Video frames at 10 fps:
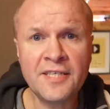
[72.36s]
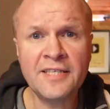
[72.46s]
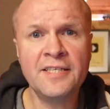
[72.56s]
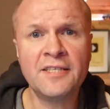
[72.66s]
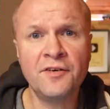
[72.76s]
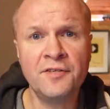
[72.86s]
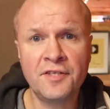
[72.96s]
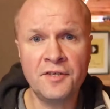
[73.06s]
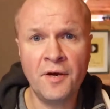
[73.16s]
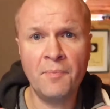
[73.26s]
this is going
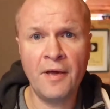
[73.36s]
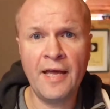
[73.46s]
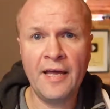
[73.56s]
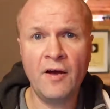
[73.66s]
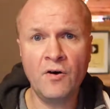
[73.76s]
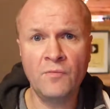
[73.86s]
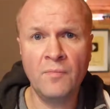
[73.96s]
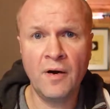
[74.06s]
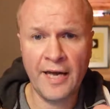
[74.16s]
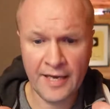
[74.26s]
to appear on my